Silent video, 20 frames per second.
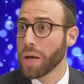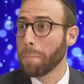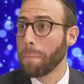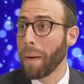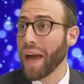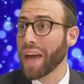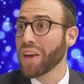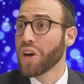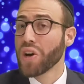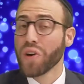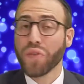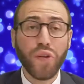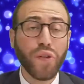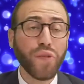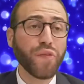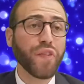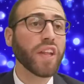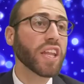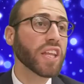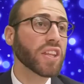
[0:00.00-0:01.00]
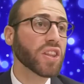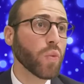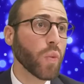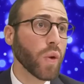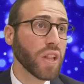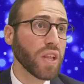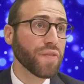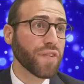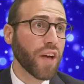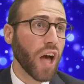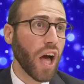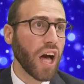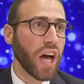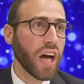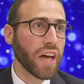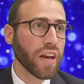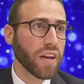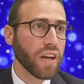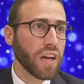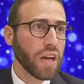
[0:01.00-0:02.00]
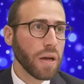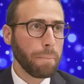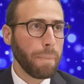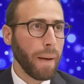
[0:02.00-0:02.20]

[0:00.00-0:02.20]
by fulfilling the will of God,